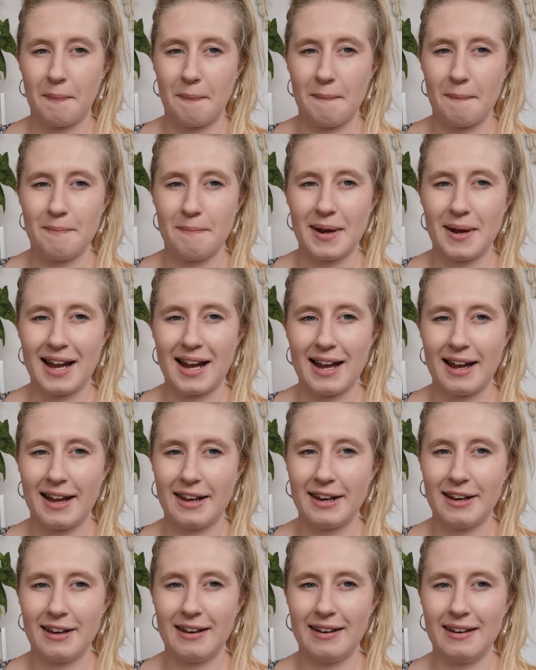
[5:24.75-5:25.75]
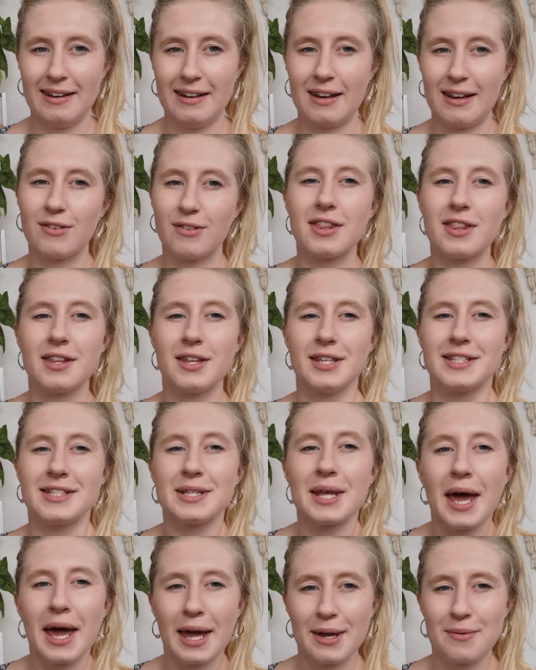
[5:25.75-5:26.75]
but never the
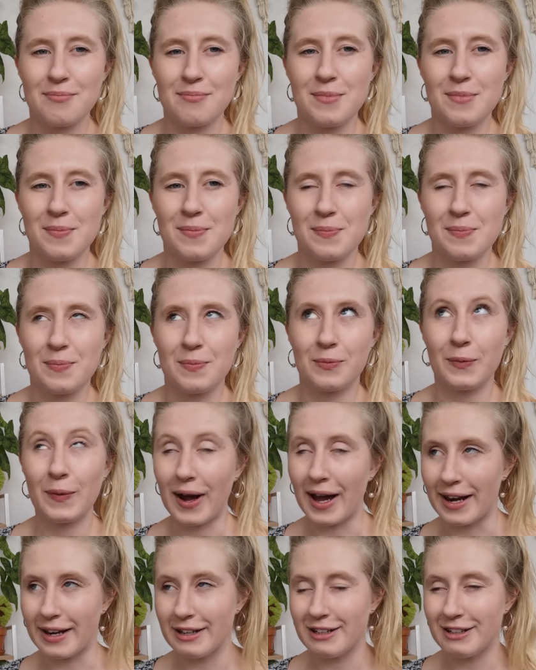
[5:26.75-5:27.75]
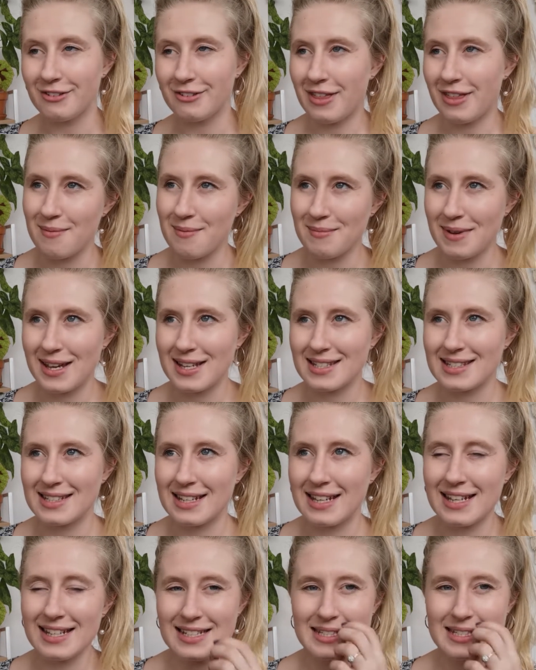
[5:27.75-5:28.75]
same one, if that makes
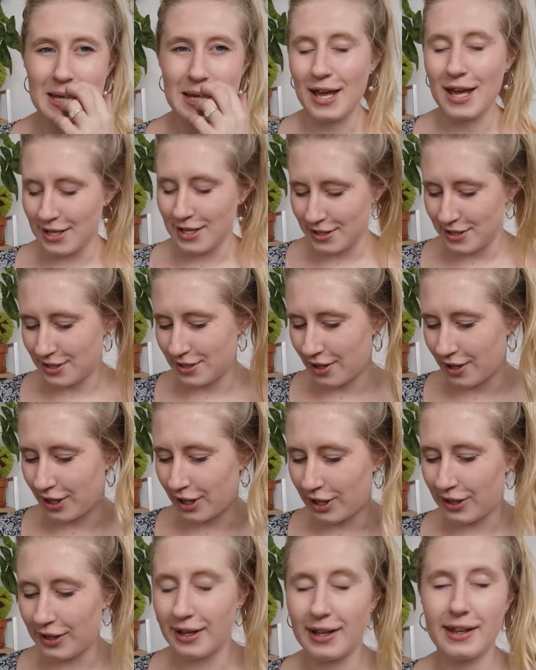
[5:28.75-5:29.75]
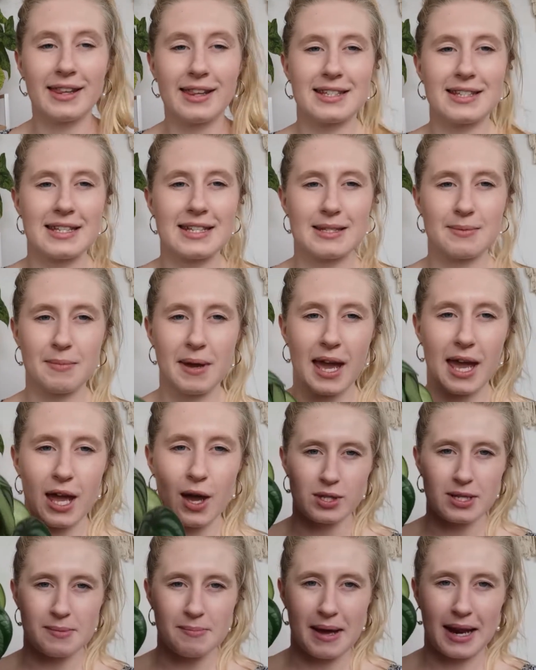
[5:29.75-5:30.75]
sense. So this is my
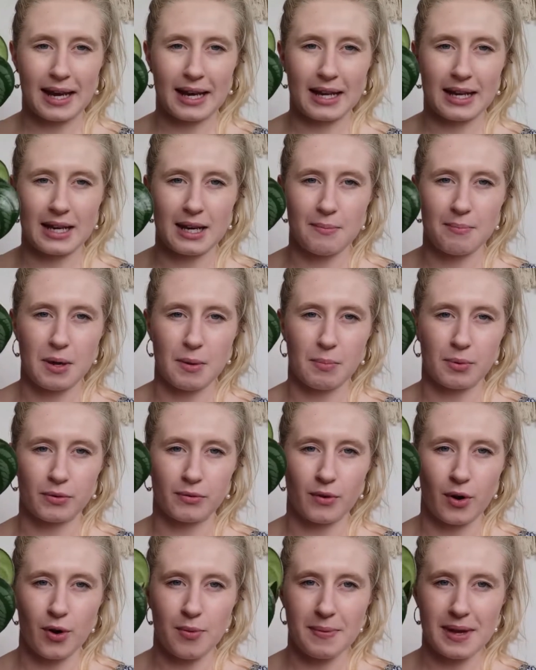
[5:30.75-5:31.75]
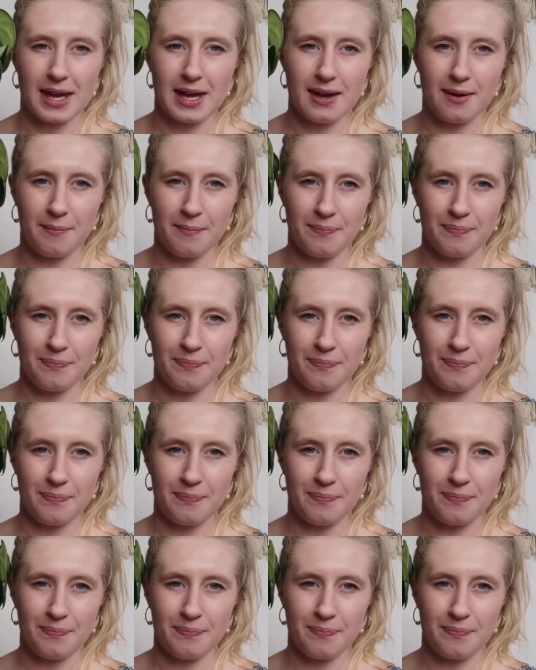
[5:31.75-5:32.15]
watermelon Peperomia.